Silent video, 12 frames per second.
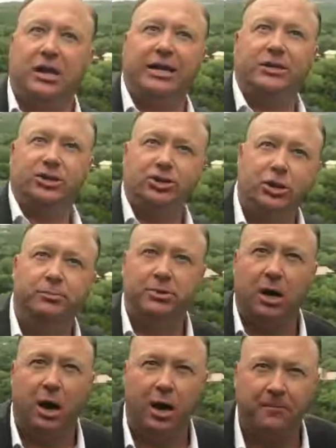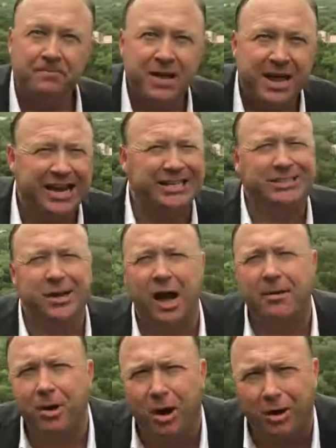like Snoop Dogg and
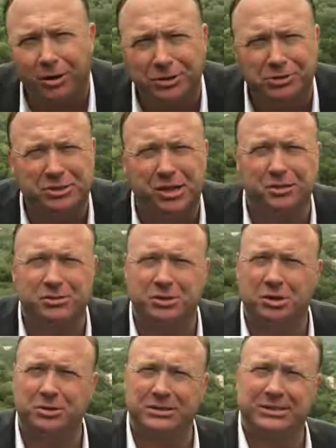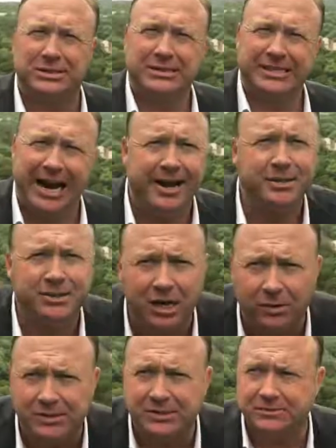Tom Arnold, who told Candace
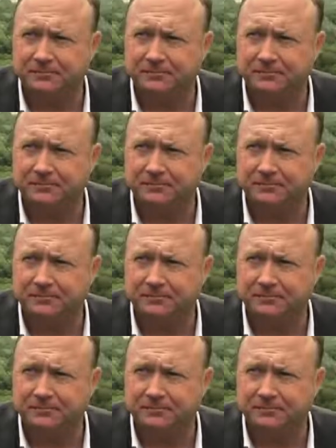Owens